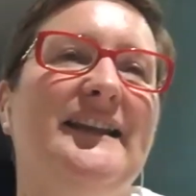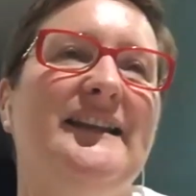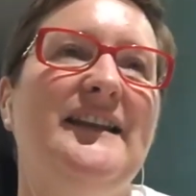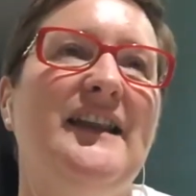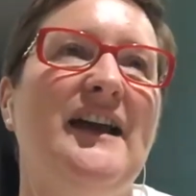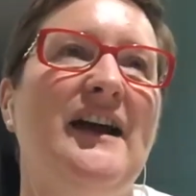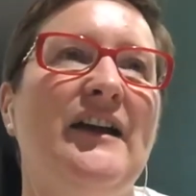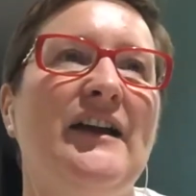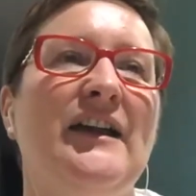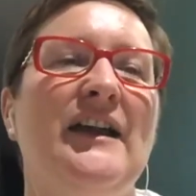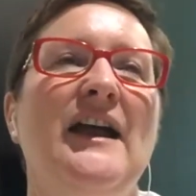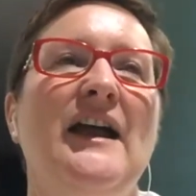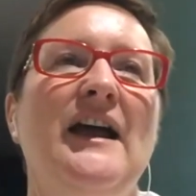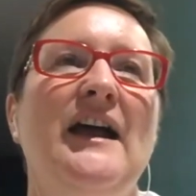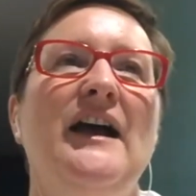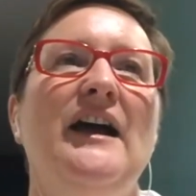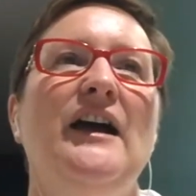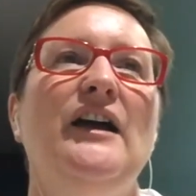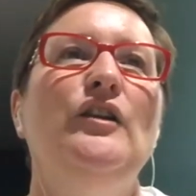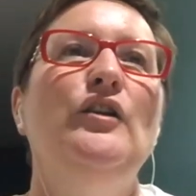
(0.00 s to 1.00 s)
No.
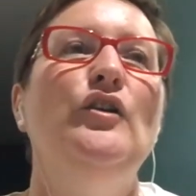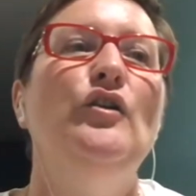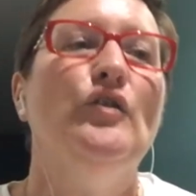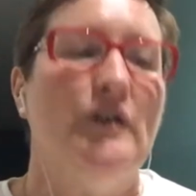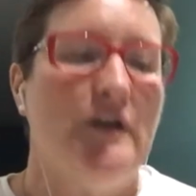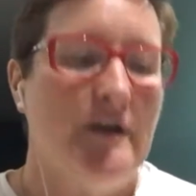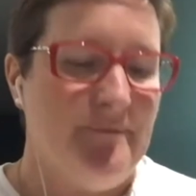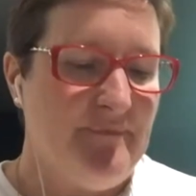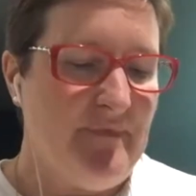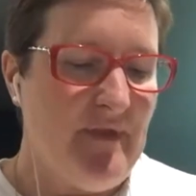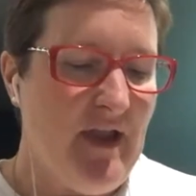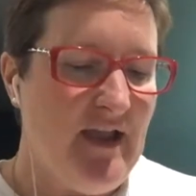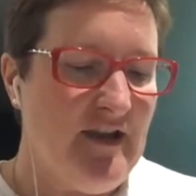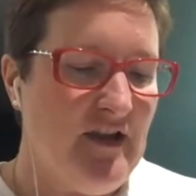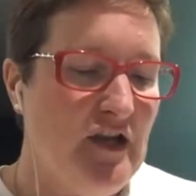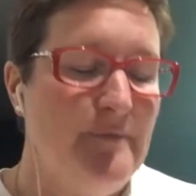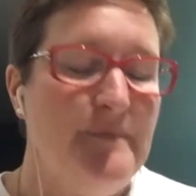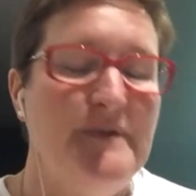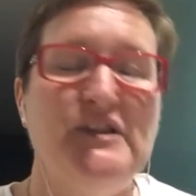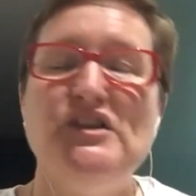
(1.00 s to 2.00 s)
Look, I'm
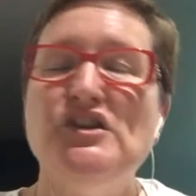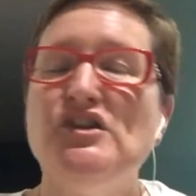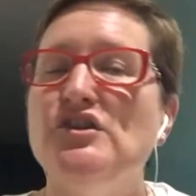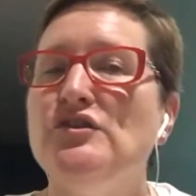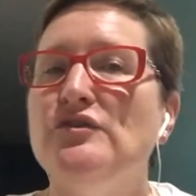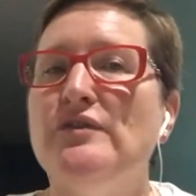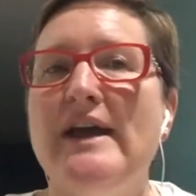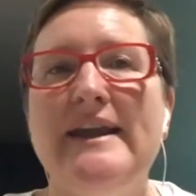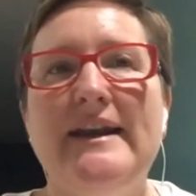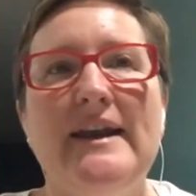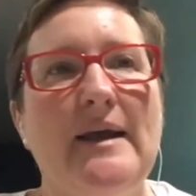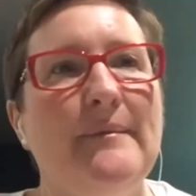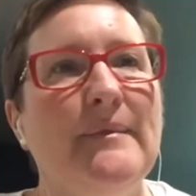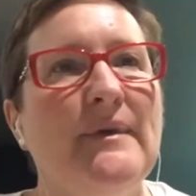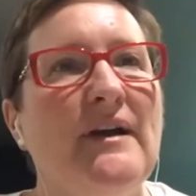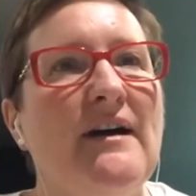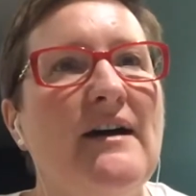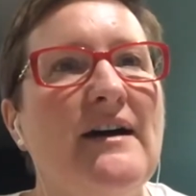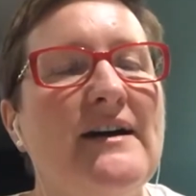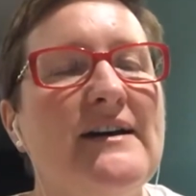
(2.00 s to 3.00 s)
going to be straight up,
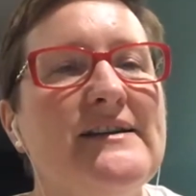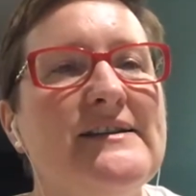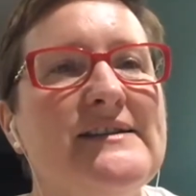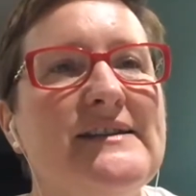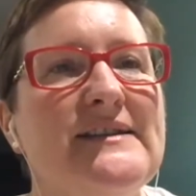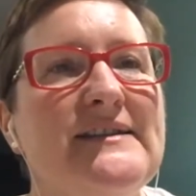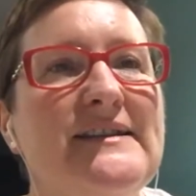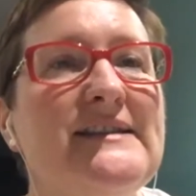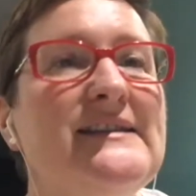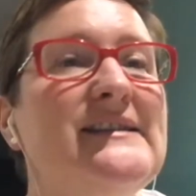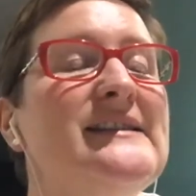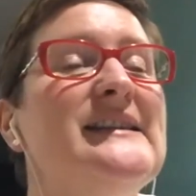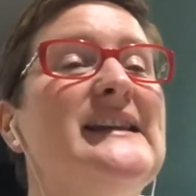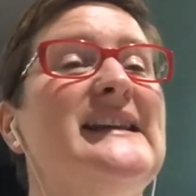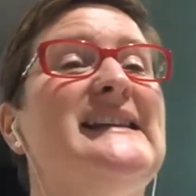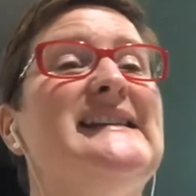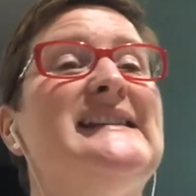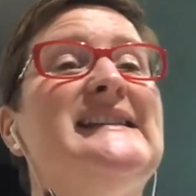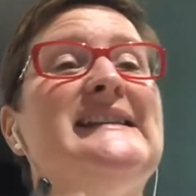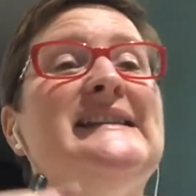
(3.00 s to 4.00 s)
guys. This is
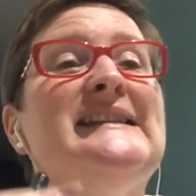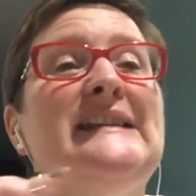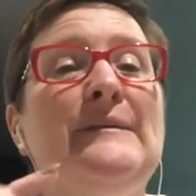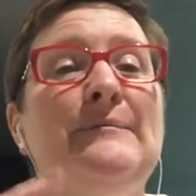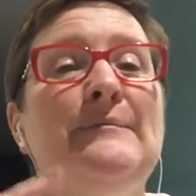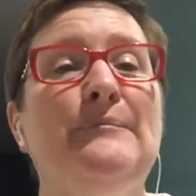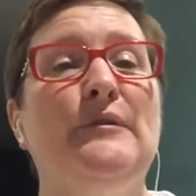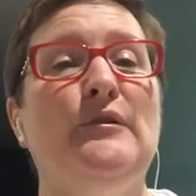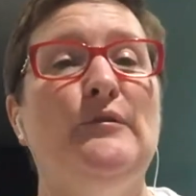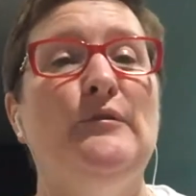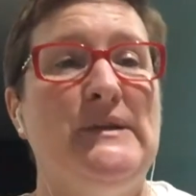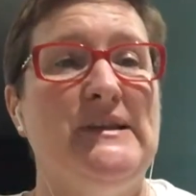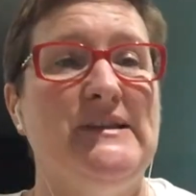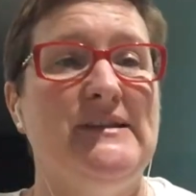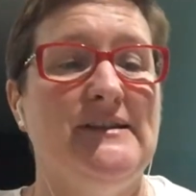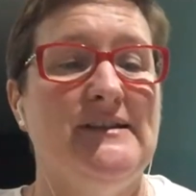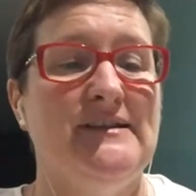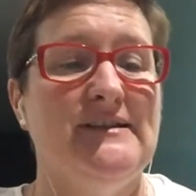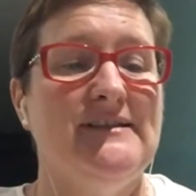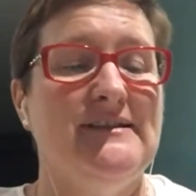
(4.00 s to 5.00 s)
a simple
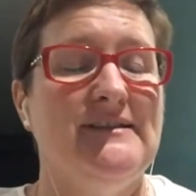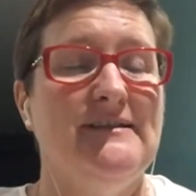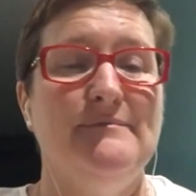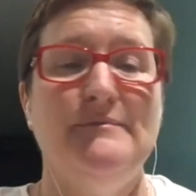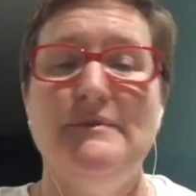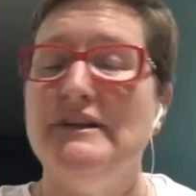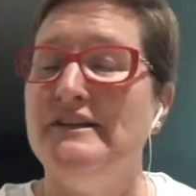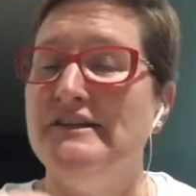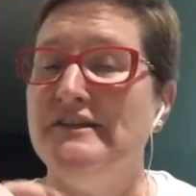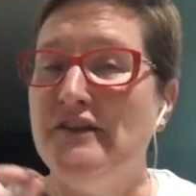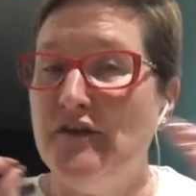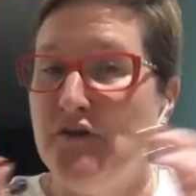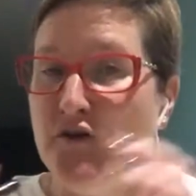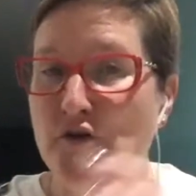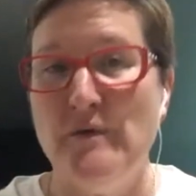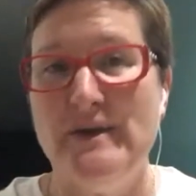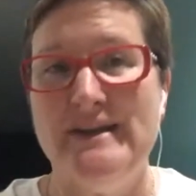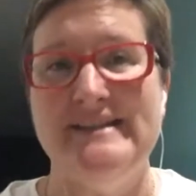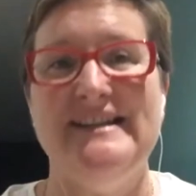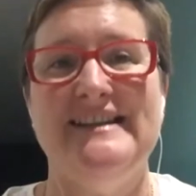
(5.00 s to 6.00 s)
business, but it's not
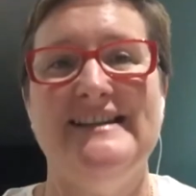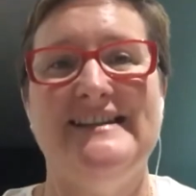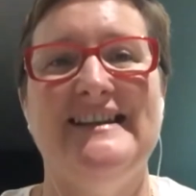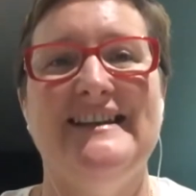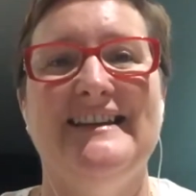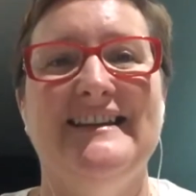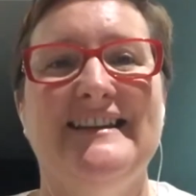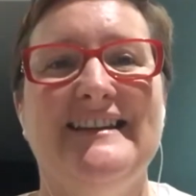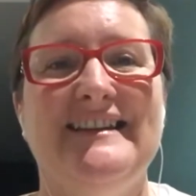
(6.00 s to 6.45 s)
always easy.